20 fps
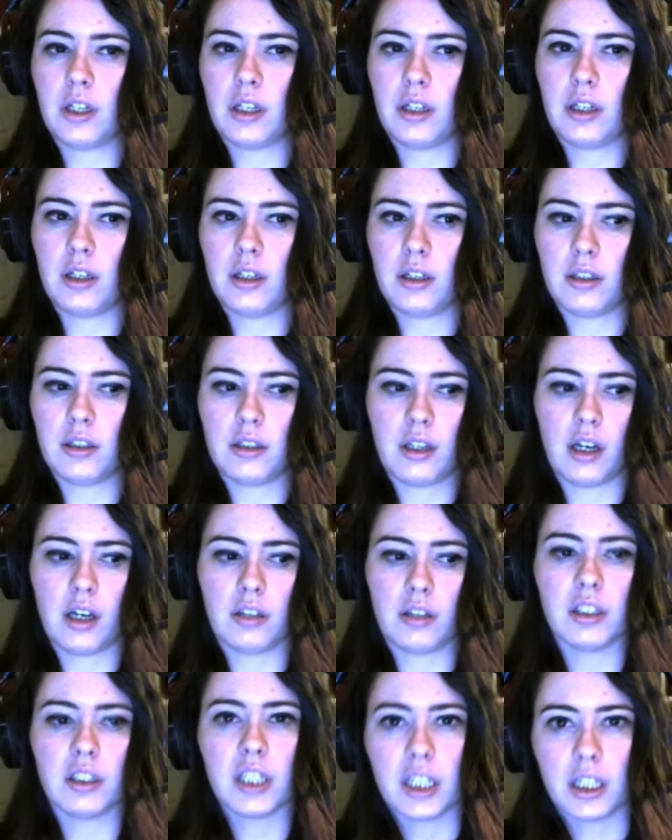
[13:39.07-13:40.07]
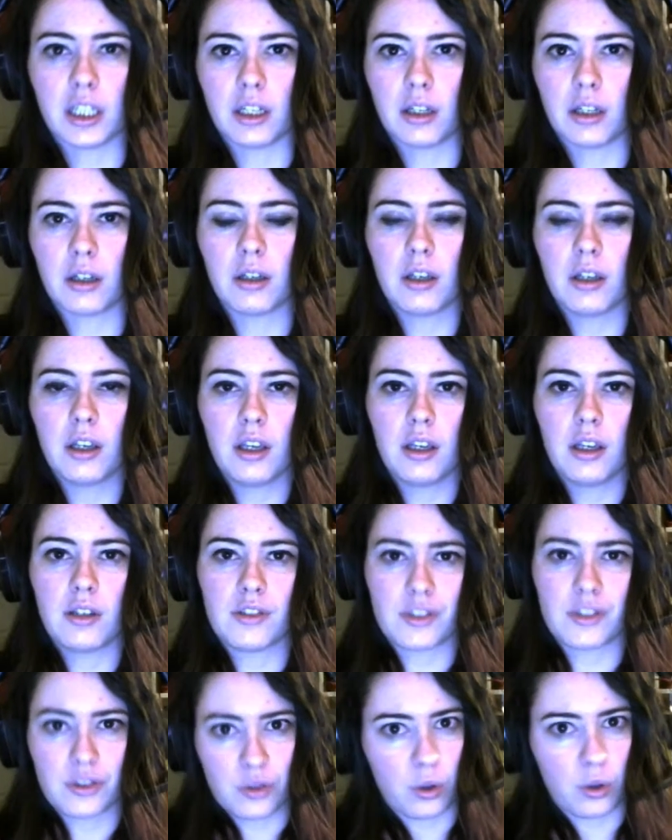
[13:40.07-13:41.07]
a Lyn
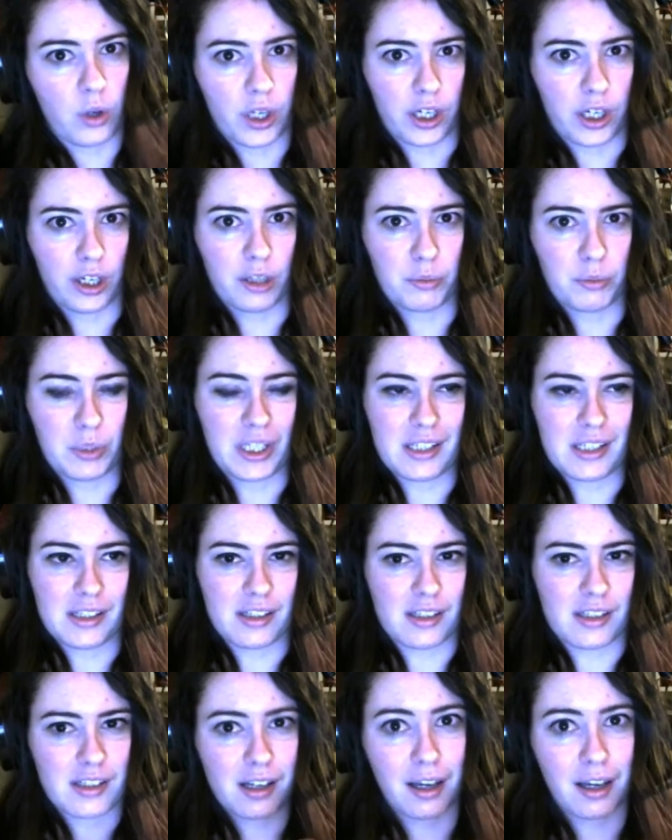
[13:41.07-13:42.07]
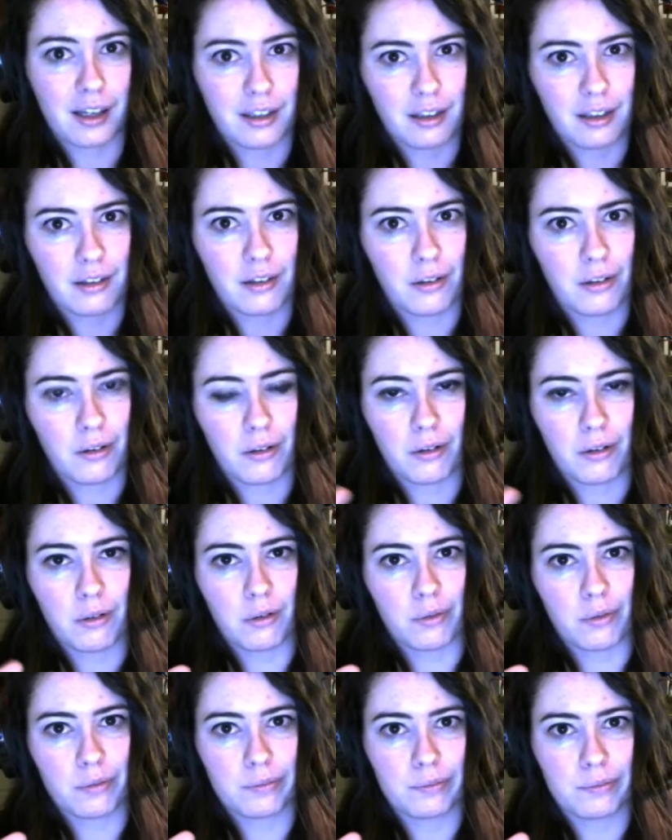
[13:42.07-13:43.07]
Destroyer, because it's a tiny
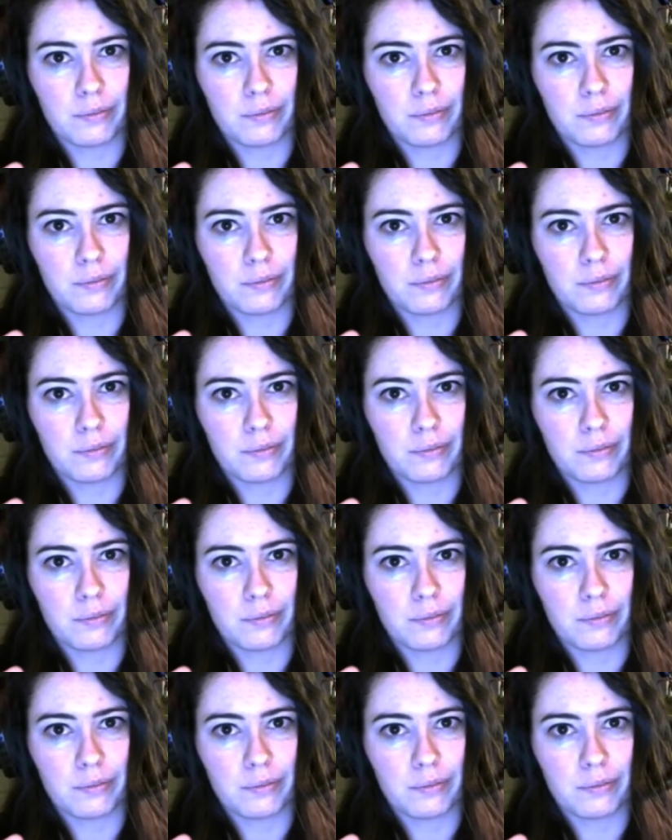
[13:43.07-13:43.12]
little